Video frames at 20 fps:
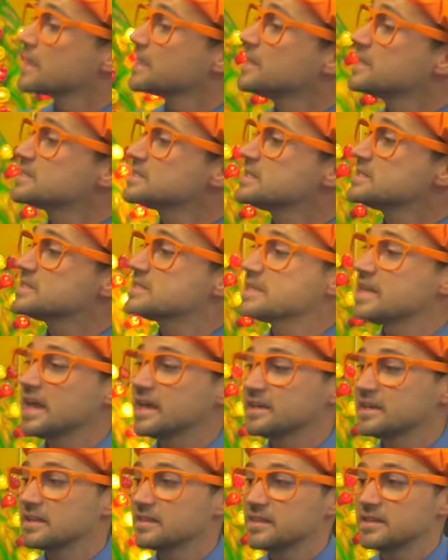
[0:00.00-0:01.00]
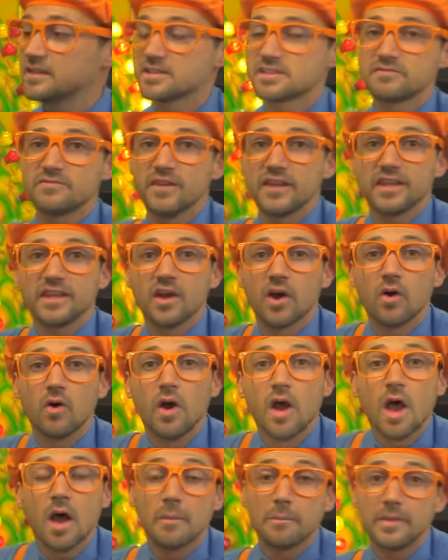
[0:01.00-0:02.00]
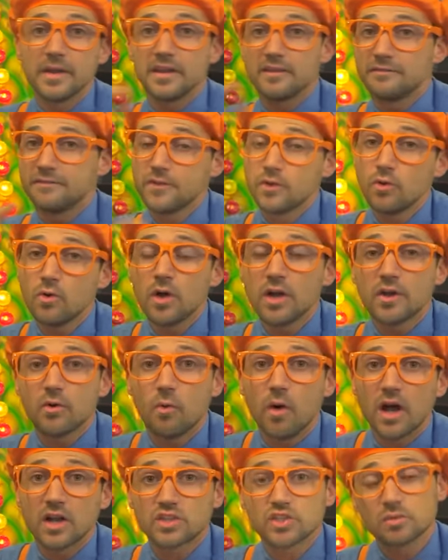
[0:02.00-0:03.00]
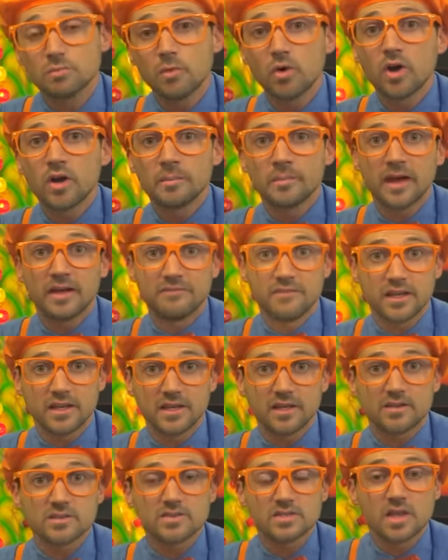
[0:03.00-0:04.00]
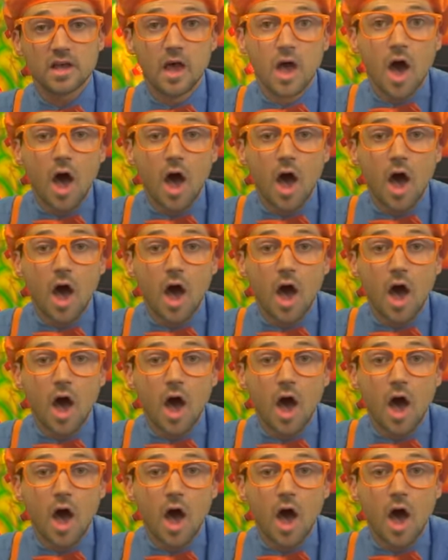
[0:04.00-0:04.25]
this is the end of this video, but if you wanna watch more of my videos,